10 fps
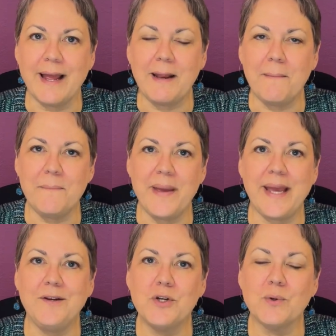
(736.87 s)
And it
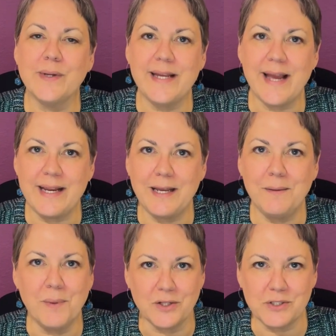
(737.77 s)
made
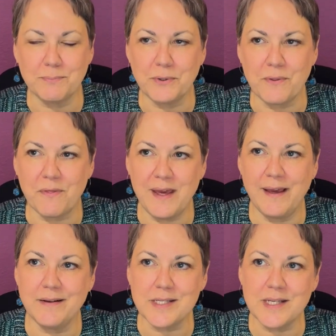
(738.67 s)
creating multiple
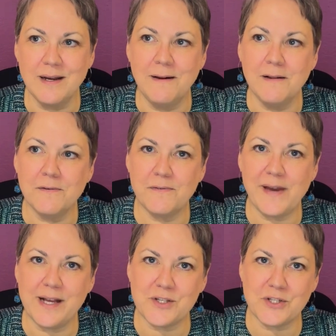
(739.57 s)
things
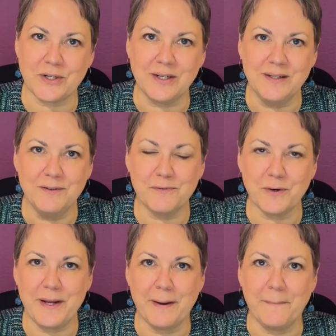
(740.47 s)
faster
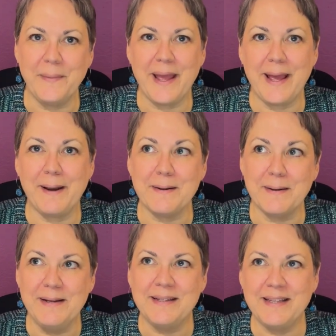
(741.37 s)
for him and
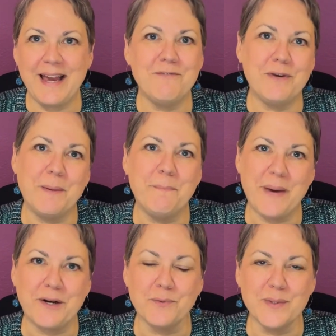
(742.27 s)
gave him
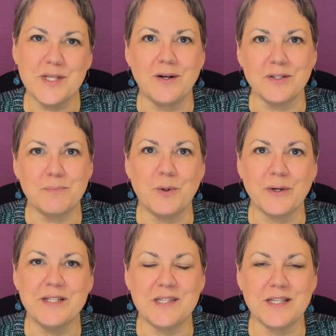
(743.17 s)
better results, more
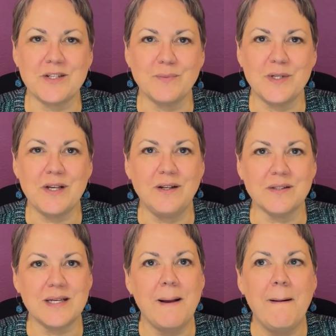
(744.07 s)
consistent results,